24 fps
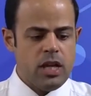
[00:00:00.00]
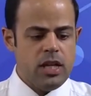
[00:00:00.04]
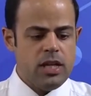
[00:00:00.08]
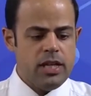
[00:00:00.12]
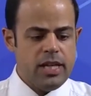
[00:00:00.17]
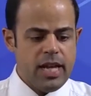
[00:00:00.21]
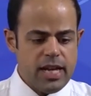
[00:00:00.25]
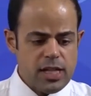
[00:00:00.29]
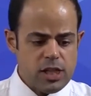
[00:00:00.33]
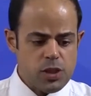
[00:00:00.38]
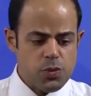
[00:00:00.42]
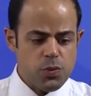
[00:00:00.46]

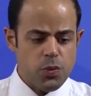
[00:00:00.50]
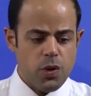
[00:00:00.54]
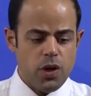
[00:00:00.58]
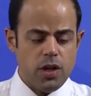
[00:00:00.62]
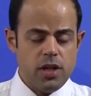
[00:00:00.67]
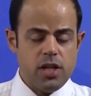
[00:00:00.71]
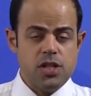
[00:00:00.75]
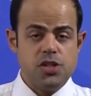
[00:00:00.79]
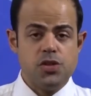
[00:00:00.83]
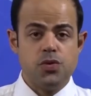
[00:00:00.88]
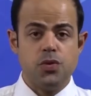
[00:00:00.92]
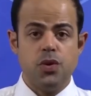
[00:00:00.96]
Next
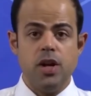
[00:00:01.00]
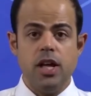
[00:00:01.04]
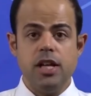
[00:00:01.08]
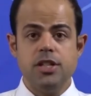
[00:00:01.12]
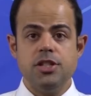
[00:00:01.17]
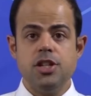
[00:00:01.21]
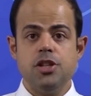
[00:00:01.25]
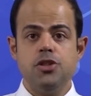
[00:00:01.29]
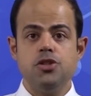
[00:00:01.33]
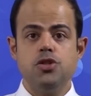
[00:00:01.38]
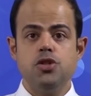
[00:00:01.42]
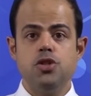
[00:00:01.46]
one is
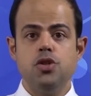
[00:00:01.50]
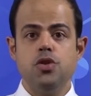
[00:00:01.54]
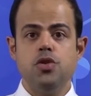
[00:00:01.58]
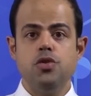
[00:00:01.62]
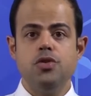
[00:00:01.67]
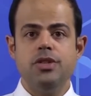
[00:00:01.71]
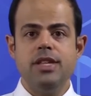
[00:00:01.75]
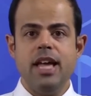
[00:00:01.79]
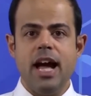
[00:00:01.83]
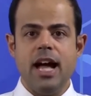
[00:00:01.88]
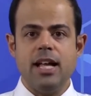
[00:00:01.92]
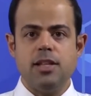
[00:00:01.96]
related to
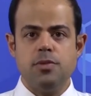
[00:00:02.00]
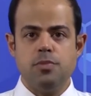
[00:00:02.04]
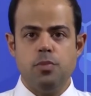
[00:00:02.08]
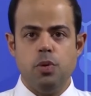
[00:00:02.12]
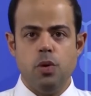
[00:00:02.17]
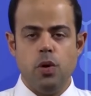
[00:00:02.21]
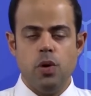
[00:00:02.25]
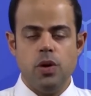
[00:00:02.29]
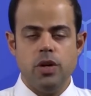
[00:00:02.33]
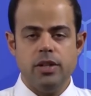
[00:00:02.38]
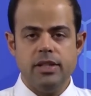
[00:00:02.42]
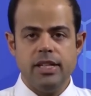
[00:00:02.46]
that
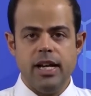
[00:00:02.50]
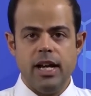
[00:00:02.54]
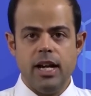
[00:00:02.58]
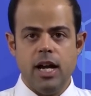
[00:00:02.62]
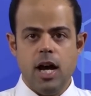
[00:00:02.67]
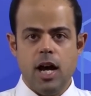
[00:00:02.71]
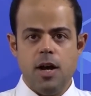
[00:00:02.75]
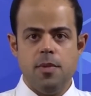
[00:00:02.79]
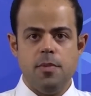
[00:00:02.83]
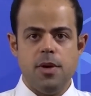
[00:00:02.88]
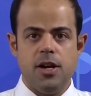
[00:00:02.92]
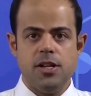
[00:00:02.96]
point that
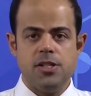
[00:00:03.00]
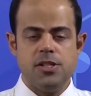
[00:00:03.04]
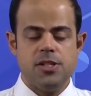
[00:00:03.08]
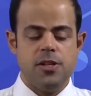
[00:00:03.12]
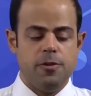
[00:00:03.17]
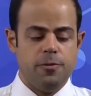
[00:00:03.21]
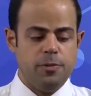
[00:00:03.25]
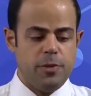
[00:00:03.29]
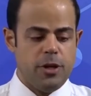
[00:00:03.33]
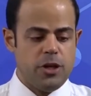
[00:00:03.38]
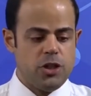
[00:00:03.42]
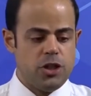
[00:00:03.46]
I
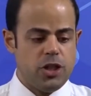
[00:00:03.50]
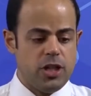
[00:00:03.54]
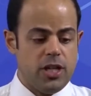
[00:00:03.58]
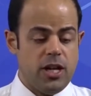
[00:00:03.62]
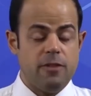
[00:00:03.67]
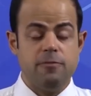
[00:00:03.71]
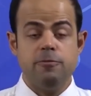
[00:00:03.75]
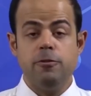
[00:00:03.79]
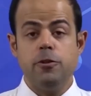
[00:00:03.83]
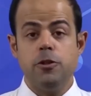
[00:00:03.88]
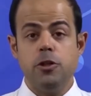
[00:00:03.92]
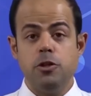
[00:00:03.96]
myself mentioned
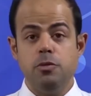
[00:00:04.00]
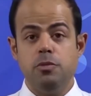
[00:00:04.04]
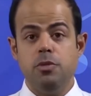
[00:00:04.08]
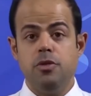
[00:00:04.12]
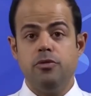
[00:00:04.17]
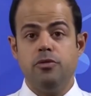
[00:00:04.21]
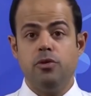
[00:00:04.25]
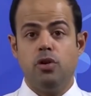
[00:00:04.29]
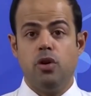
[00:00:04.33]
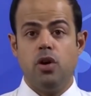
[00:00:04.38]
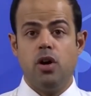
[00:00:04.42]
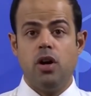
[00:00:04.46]
that for you
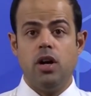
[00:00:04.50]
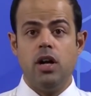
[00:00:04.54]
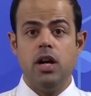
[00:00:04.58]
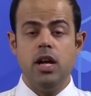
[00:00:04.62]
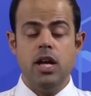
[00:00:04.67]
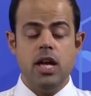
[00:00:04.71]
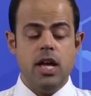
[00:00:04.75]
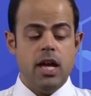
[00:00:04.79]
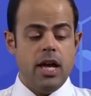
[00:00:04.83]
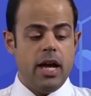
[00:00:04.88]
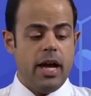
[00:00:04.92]
before.